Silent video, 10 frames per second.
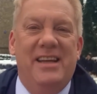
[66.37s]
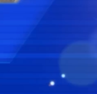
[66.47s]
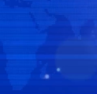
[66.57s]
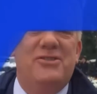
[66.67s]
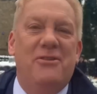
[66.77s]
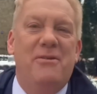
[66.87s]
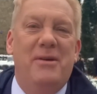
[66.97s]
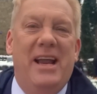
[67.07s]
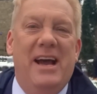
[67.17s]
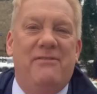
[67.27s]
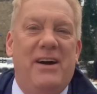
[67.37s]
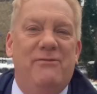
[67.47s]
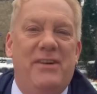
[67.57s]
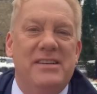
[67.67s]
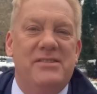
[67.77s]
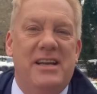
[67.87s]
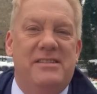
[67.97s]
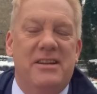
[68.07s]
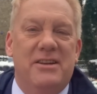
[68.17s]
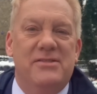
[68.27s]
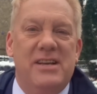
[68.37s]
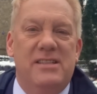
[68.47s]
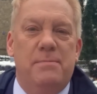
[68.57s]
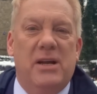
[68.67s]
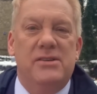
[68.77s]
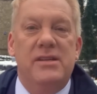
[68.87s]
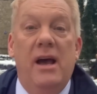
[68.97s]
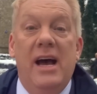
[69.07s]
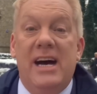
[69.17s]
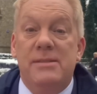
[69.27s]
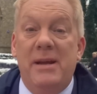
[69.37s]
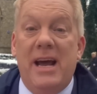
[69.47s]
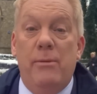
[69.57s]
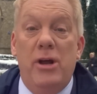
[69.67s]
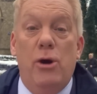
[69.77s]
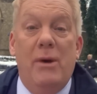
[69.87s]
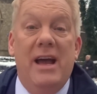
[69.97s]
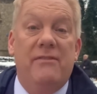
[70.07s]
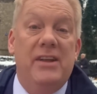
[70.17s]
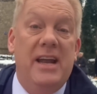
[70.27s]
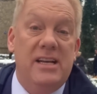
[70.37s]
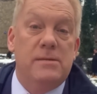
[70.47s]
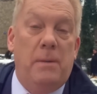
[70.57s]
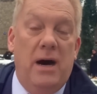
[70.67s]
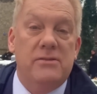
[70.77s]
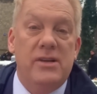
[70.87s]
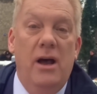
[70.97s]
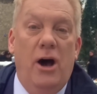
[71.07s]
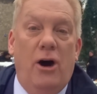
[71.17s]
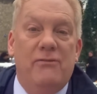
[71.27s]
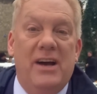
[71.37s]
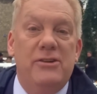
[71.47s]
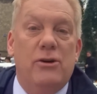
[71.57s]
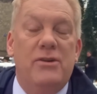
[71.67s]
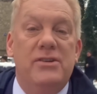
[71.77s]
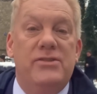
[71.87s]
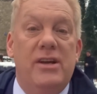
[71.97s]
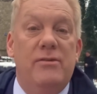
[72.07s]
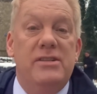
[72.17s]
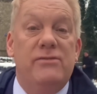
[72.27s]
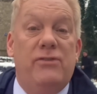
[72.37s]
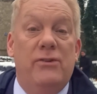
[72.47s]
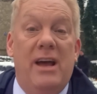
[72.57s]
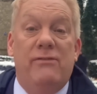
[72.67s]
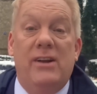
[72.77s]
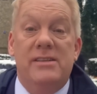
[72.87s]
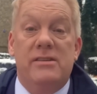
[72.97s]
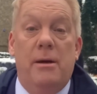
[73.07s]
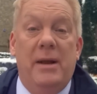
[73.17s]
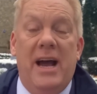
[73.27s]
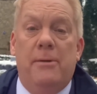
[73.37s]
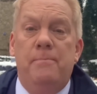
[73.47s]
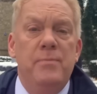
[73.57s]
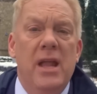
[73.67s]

This story really I found fascinating in a sense because, as we now know, we have the next part of that docu-series for Netflix coming out.